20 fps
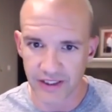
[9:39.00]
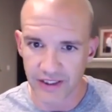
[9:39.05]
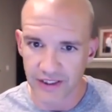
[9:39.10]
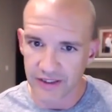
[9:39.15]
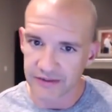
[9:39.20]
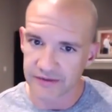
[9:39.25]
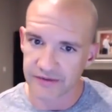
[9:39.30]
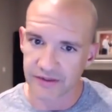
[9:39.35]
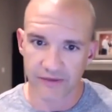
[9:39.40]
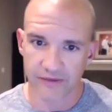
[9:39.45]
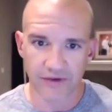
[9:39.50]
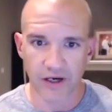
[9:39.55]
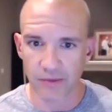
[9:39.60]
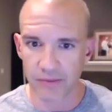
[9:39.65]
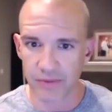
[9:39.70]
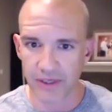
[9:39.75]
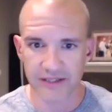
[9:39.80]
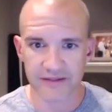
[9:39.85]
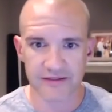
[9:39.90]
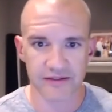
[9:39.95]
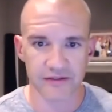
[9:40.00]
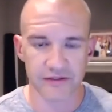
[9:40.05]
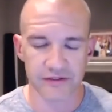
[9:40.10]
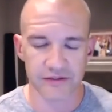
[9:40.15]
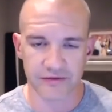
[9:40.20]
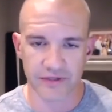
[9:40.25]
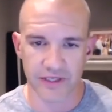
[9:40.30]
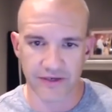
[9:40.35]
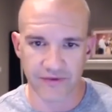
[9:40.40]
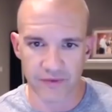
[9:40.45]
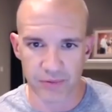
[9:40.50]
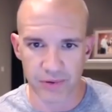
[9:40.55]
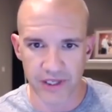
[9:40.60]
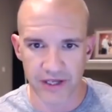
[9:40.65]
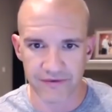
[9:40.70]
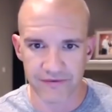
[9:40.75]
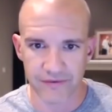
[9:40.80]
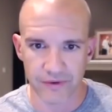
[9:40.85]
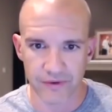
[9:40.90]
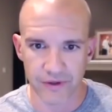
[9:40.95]
So I'm hell bent to use whatever
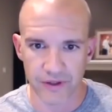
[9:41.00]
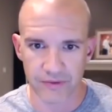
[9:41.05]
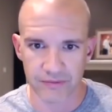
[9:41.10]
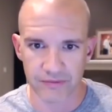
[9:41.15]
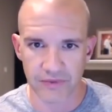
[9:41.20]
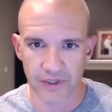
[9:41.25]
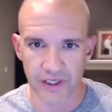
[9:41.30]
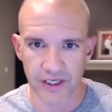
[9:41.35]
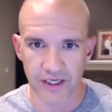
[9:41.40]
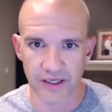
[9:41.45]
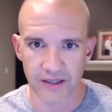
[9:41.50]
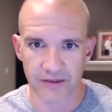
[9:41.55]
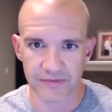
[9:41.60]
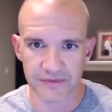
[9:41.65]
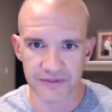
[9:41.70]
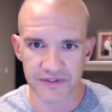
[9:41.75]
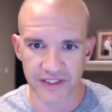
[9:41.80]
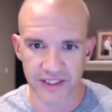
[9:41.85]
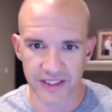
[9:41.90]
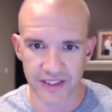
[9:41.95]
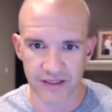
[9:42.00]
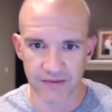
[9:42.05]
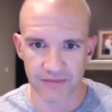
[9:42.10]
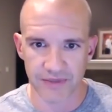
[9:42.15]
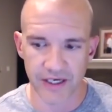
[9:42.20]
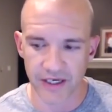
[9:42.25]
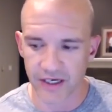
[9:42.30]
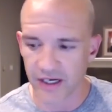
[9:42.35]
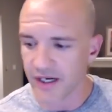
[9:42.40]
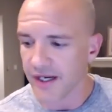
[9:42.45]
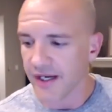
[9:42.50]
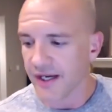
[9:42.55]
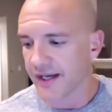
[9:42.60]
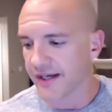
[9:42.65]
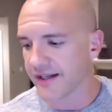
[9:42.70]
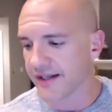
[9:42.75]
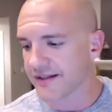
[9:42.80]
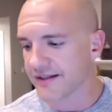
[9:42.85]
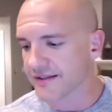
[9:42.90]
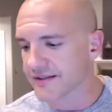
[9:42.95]
platform um, to get them there. And
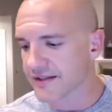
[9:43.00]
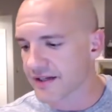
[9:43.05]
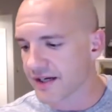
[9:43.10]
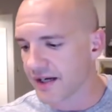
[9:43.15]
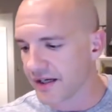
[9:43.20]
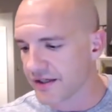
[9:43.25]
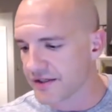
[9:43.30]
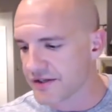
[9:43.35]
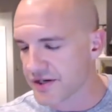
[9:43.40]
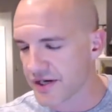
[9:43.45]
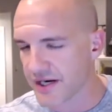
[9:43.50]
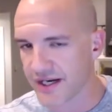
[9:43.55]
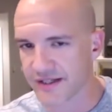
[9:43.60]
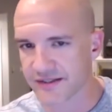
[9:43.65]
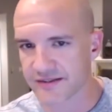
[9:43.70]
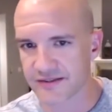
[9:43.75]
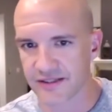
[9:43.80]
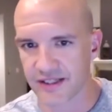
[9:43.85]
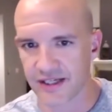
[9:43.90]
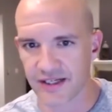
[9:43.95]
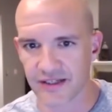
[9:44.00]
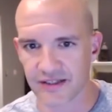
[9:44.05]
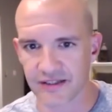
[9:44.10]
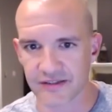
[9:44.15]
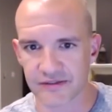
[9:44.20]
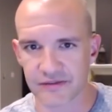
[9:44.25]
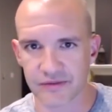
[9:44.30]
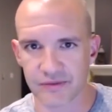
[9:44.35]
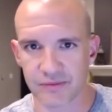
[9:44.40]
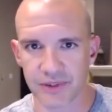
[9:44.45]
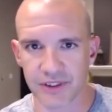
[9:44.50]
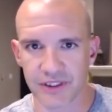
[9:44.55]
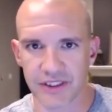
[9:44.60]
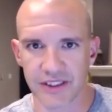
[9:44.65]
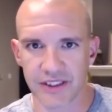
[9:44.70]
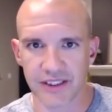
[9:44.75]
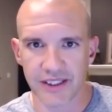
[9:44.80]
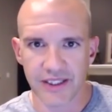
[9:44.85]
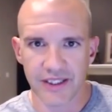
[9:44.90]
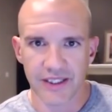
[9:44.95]
I think the contrast, Angus, would
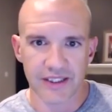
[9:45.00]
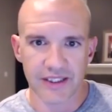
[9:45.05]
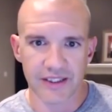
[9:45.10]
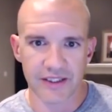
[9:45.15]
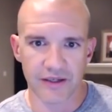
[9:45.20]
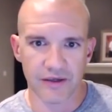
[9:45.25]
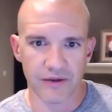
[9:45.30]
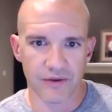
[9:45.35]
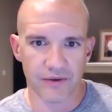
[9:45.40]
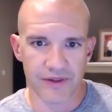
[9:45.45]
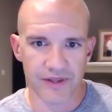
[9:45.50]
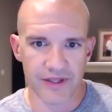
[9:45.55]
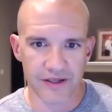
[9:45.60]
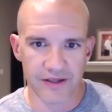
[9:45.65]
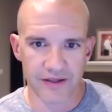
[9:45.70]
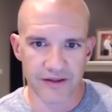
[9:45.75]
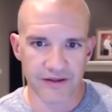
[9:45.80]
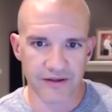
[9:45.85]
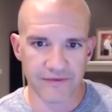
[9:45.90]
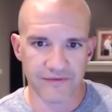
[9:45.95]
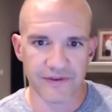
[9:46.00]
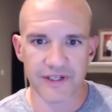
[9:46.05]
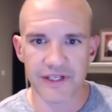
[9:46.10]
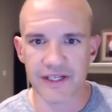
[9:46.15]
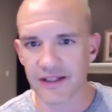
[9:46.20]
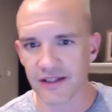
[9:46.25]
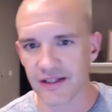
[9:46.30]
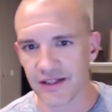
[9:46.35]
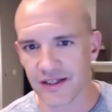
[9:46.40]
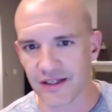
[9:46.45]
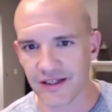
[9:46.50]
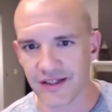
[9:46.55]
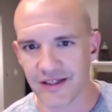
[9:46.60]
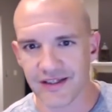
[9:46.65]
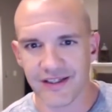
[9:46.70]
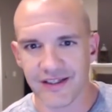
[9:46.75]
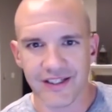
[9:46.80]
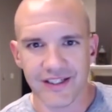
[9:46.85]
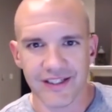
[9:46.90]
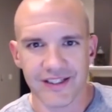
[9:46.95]
be you know the the vanilla,
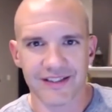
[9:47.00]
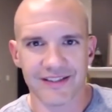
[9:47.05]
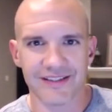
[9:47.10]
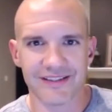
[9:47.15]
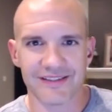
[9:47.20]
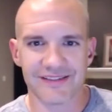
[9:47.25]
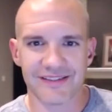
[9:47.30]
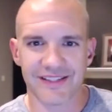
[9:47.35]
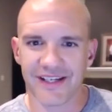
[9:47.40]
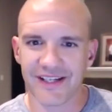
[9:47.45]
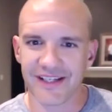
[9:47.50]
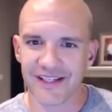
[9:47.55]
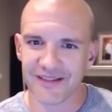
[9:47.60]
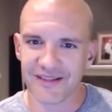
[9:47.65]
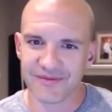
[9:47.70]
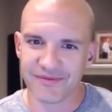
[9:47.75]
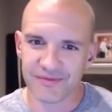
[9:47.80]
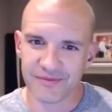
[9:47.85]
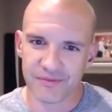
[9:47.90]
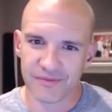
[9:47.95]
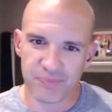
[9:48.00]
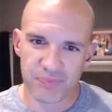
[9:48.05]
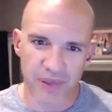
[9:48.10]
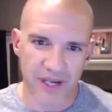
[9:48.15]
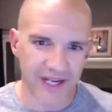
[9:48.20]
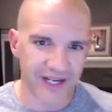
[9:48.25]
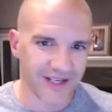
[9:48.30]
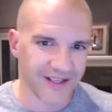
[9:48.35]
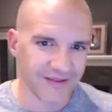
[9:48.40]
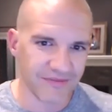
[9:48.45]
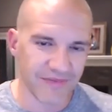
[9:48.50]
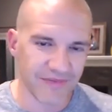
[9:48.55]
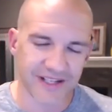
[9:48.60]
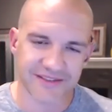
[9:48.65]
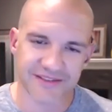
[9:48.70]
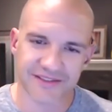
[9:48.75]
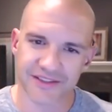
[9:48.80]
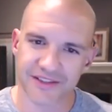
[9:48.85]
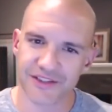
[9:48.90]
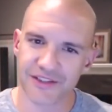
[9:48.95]
the same pain
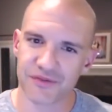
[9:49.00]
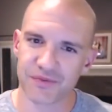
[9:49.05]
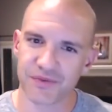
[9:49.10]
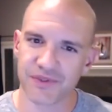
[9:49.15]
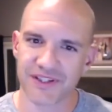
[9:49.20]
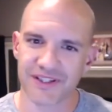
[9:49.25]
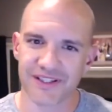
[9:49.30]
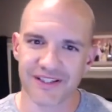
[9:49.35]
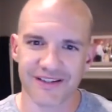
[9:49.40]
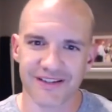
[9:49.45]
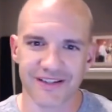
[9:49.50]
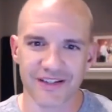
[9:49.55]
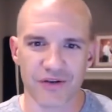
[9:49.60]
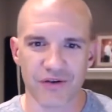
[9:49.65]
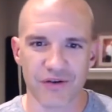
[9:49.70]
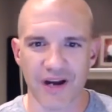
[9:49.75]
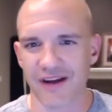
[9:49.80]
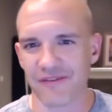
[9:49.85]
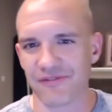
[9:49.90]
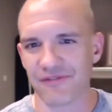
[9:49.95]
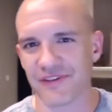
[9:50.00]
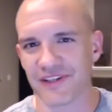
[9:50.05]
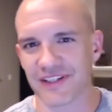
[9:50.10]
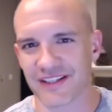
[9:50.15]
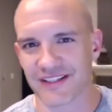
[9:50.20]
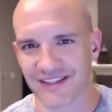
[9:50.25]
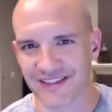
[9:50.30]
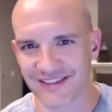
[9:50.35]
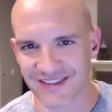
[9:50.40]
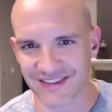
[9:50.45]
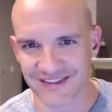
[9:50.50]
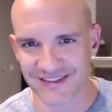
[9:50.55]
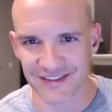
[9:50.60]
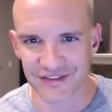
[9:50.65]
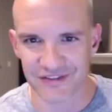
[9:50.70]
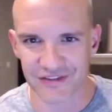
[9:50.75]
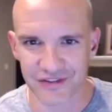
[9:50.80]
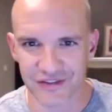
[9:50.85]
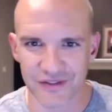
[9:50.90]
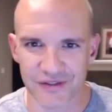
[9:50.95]
message with the the graphic is it's a
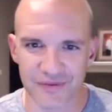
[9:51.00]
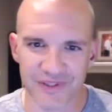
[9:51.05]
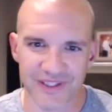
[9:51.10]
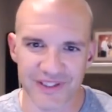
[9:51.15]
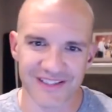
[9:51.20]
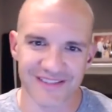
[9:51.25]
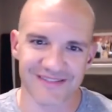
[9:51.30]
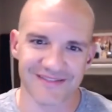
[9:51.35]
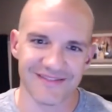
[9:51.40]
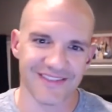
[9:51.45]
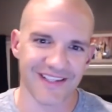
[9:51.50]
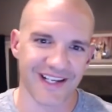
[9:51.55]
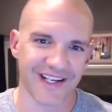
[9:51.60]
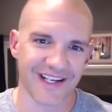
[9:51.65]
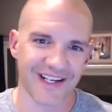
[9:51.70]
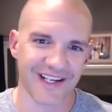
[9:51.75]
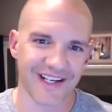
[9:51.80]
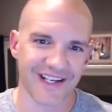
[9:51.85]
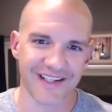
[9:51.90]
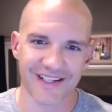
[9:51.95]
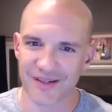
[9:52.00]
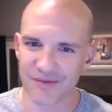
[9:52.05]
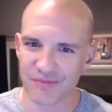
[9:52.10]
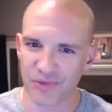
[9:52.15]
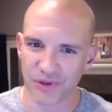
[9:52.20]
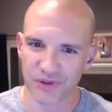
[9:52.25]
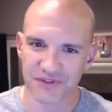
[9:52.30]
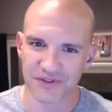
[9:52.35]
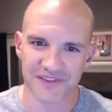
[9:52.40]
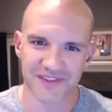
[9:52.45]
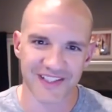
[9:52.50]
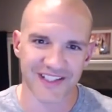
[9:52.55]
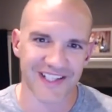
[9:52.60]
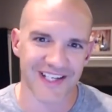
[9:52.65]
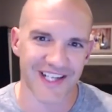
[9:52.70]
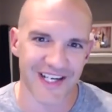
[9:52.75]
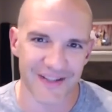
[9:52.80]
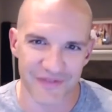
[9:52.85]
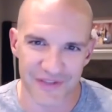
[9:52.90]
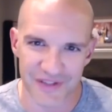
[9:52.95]
dude with his lightning bolt sticking
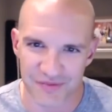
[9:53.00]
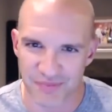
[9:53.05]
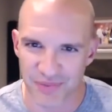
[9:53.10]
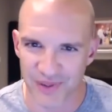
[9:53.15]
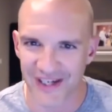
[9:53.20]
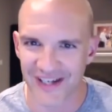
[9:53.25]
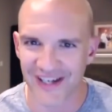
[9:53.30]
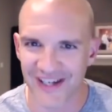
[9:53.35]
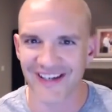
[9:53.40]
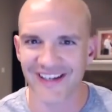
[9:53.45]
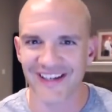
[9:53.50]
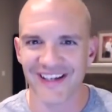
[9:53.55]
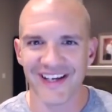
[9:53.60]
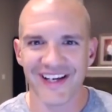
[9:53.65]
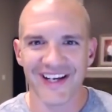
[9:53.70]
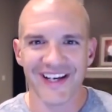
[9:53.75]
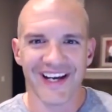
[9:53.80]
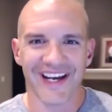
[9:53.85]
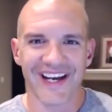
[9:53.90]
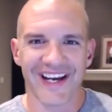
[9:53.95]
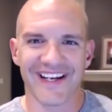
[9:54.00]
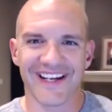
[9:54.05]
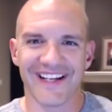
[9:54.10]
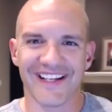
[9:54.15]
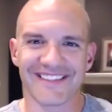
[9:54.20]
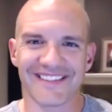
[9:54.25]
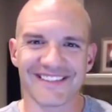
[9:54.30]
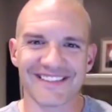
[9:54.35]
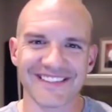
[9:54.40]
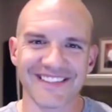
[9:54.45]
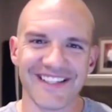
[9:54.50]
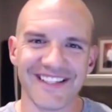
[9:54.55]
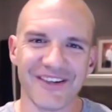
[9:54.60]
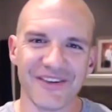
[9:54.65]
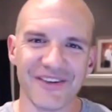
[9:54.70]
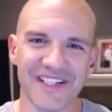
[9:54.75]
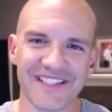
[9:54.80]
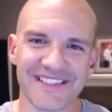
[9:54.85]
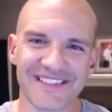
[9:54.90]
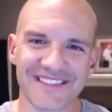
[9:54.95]
out of his butt and it's you know
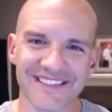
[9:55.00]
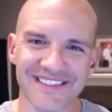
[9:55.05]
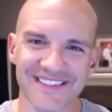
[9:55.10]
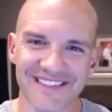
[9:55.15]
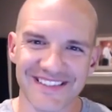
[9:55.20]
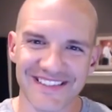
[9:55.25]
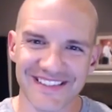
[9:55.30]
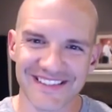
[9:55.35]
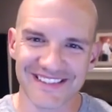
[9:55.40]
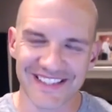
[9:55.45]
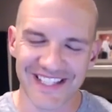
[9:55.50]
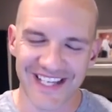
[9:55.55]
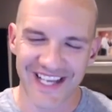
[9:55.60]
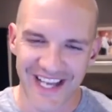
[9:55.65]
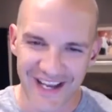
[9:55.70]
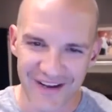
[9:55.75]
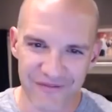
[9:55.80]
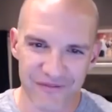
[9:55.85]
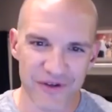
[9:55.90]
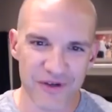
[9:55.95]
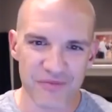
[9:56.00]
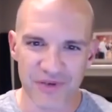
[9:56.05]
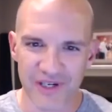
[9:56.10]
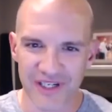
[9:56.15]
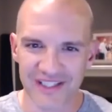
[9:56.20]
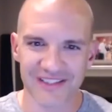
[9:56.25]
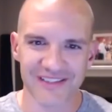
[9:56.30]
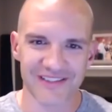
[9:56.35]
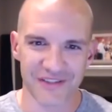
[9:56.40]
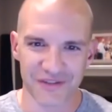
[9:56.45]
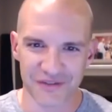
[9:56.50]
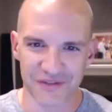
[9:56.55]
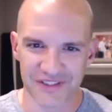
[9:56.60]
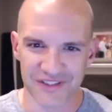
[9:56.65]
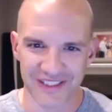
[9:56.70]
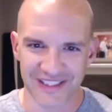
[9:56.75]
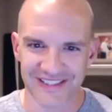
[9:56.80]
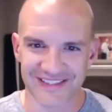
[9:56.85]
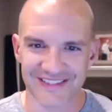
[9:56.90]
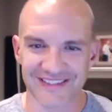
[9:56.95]
it's just this everybody's used
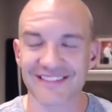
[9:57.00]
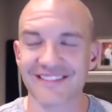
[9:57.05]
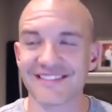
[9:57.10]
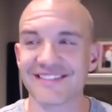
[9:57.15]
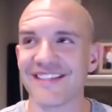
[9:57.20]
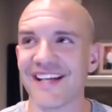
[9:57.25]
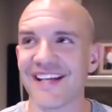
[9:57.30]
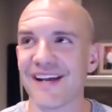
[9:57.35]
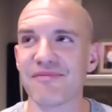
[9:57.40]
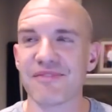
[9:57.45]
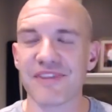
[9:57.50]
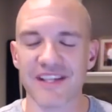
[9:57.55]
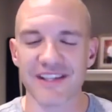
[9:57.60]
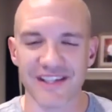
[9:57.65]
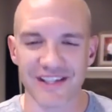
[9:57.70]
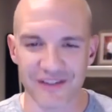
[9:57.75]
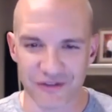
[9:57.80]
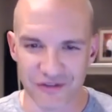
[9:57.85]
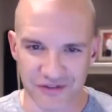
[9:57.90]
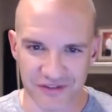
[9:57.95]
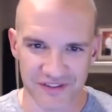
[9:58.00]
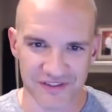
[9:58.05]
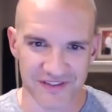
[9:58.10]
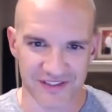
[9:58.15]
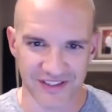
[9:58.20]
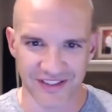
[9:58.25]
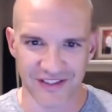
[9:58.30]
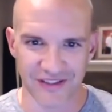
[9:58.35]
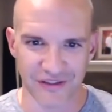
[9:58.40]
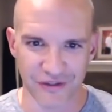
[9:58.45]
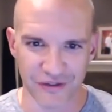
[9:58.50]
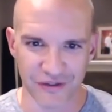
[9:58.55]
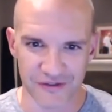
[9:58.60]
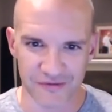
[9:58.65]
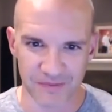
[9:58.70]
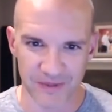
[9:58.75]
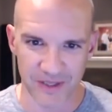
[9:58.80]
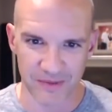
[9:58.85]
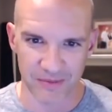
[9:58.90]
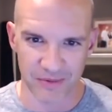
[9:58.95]
it's the same thing that used to sit in a
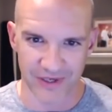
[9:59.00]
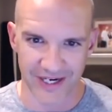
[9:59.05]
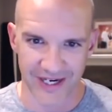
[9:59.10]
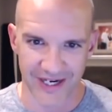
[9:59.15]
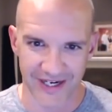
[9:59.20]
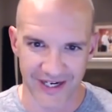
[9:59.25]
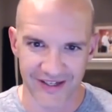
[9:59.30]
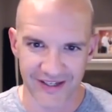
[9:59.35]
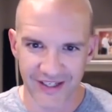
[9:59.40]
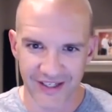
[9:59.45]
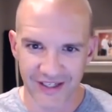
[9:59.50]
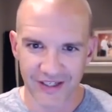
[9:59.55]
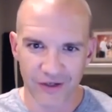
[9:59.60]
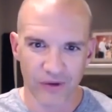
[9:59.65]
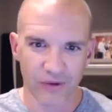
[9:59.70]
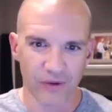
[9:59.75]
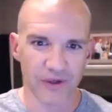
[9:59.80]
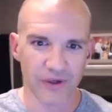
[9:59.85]
newspaper ad or a